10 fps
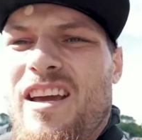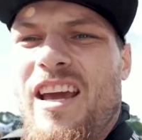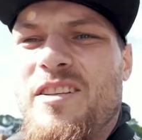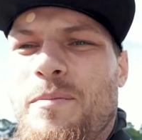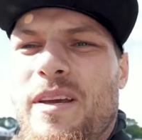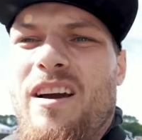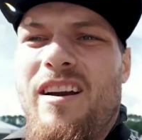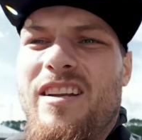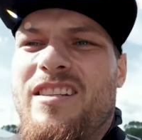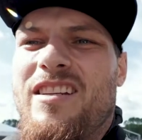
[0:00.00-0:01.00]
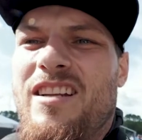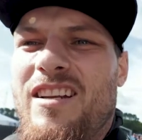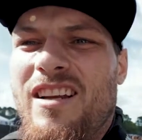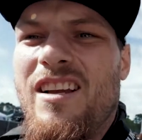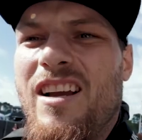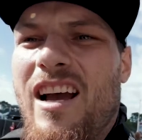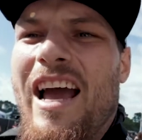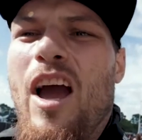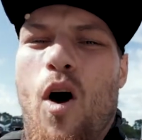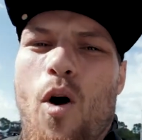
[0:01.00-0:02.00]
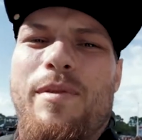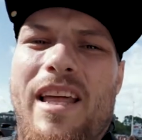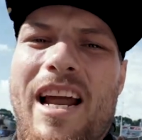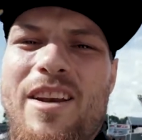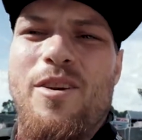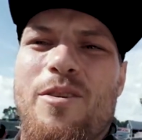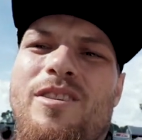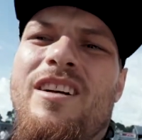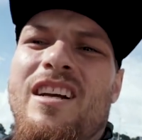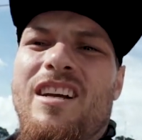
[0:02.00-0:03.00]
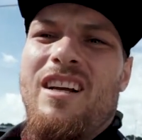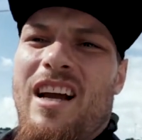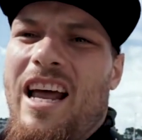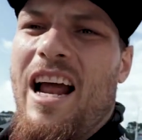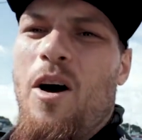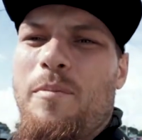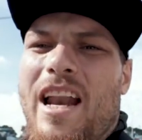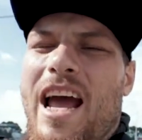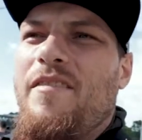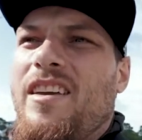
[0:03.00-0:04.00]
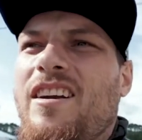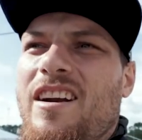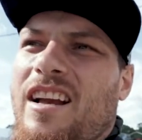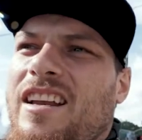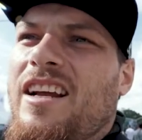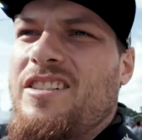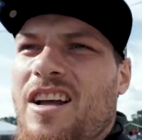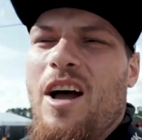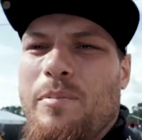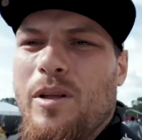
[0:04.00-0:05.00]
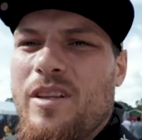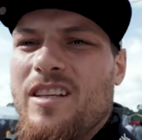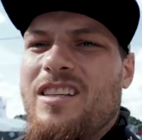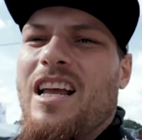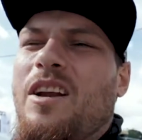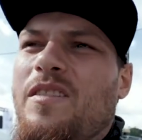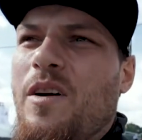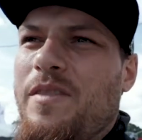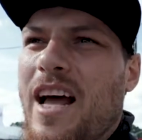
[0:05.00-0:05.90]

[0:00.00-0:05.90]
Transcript: and to be honest, I hope that I do. And I hope that I have the internet connection to upload this, because I don't even know if